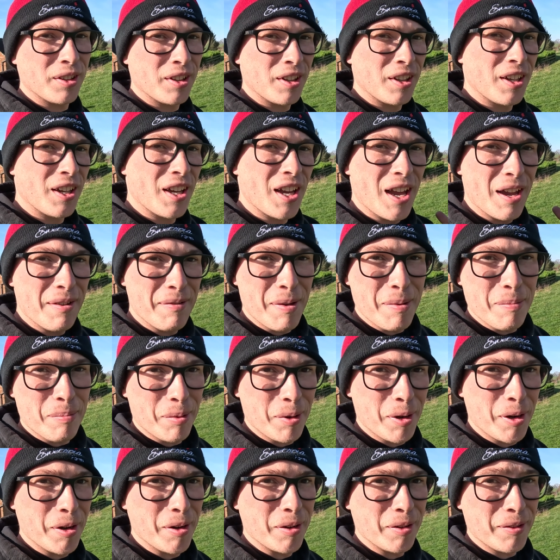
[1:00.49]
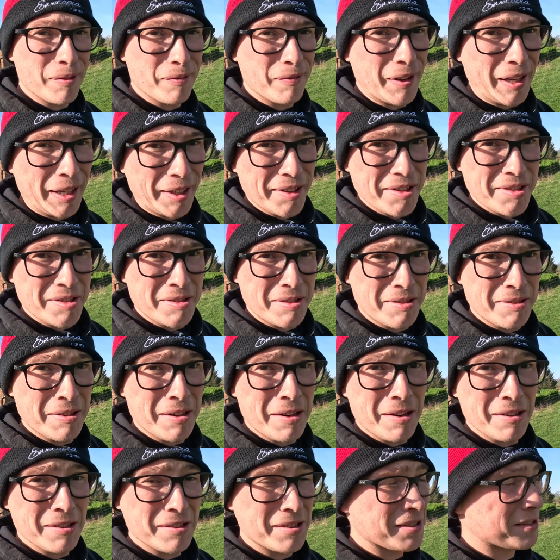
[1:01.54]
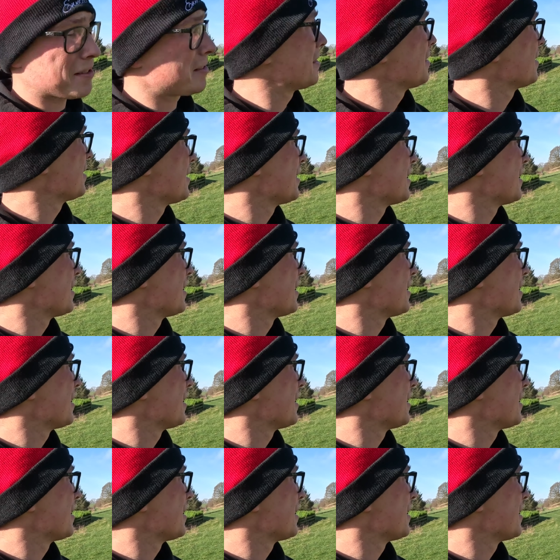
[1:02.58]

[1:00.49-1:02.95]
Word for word: have improved. Fingers crossed